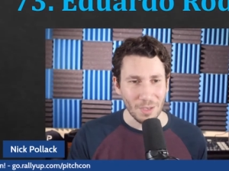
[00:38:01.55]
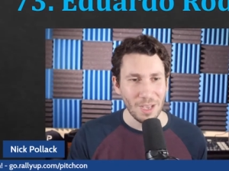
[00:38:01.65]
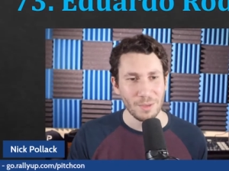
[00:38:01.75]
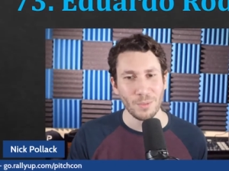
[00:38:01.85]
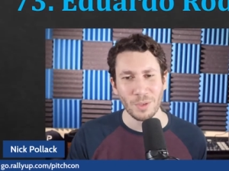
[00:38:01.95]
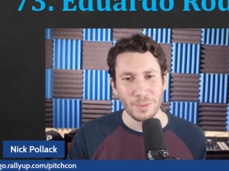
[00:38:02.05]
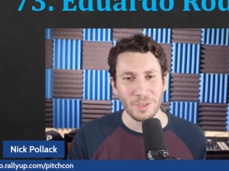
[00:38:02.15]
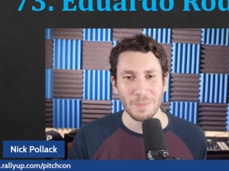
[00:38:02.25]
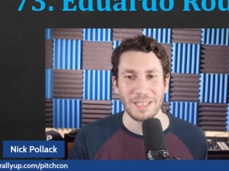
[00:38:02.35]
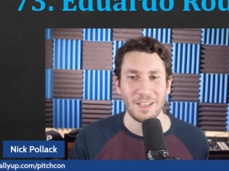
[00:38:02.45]
what are we going to
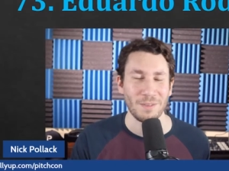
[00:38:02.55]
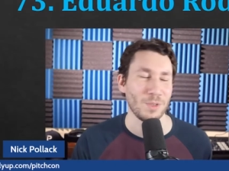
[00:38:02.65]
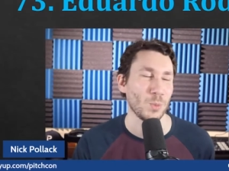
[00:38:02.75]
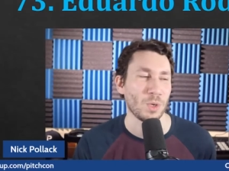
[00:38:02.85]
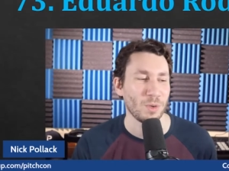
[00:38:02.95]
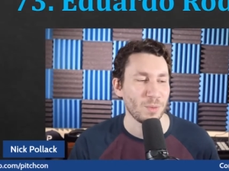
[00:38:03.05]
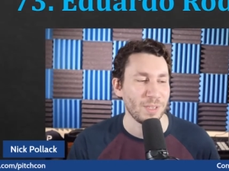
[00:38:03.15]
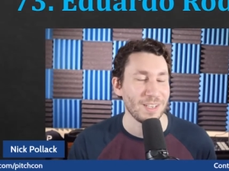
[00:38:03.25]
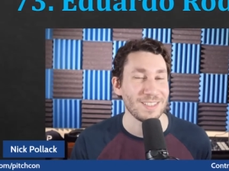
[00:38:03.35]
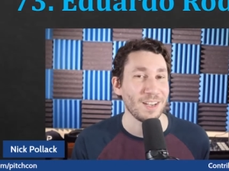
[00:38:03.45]
make out of Eduardo
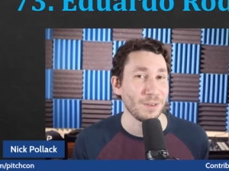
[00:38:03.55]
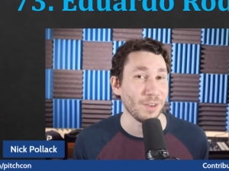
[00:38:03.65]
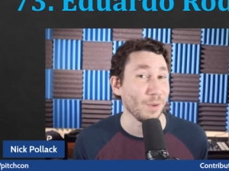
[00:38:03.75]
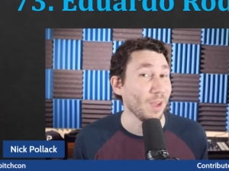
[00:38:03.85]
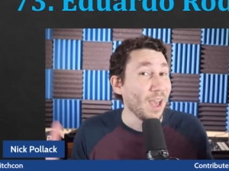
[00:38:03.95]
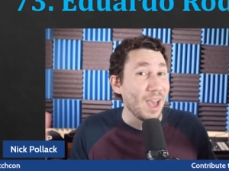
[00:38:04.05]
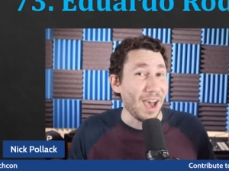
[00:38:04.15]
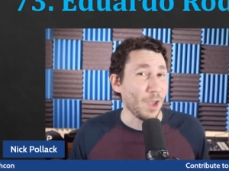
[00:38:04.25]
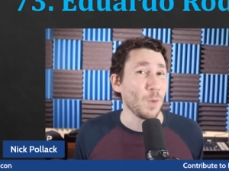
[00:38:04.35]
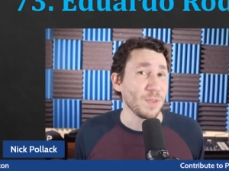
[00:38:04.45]
Rodriguez? I don't know. I
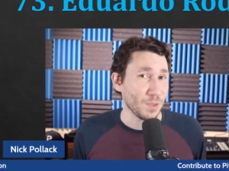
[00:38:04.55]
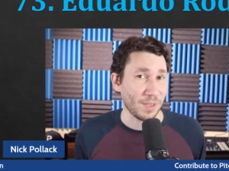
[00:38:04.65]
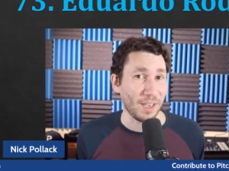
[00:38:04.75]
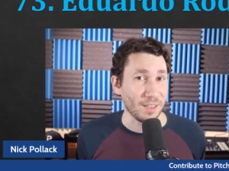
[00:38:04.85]
hope he's okay.